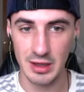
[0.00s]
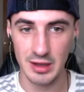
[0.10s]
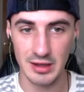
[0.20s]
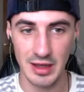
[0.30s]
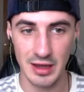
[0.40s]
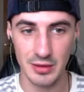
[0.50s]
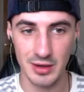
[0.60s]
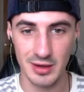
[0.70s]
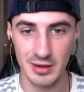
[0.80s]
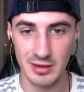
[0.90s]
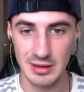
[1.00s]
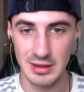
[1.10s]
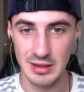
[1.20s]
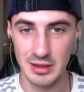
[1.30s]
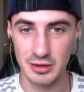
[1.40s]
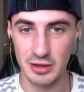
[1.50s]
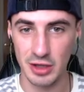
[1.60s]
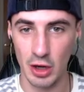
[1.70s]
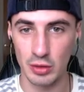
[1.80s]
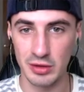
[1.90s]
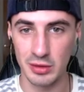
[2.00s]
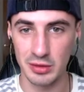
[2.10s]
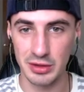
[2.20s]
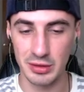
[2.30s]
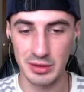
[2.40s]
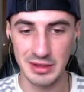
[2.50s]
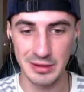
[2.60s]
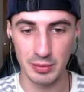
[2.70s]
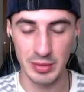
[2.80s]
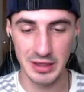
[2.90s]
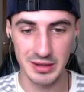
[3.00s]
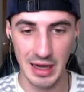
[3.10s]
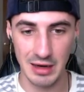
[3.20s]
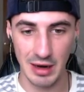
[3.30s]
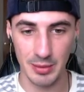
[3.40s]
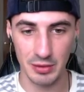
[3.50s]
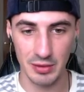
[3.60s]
yeah, they're now just holding on to his little bits that are wrapping